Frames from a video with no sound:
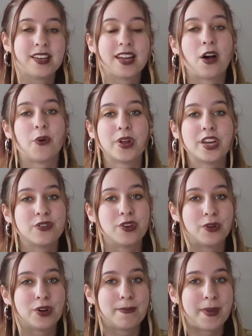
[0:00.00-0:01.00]
Now, when you
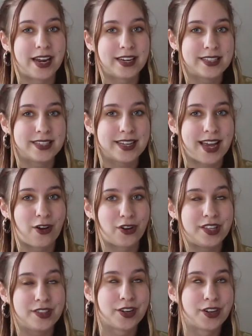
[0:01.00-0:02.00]
go to Madison
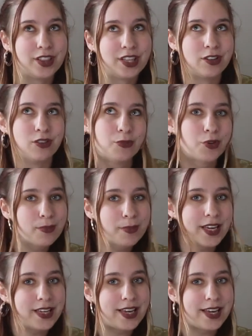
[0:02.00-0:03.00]
County, they're a little more
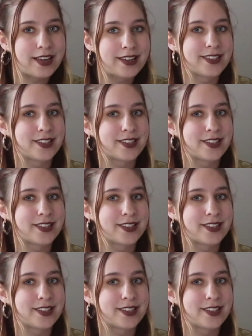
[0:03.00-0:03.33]
picky,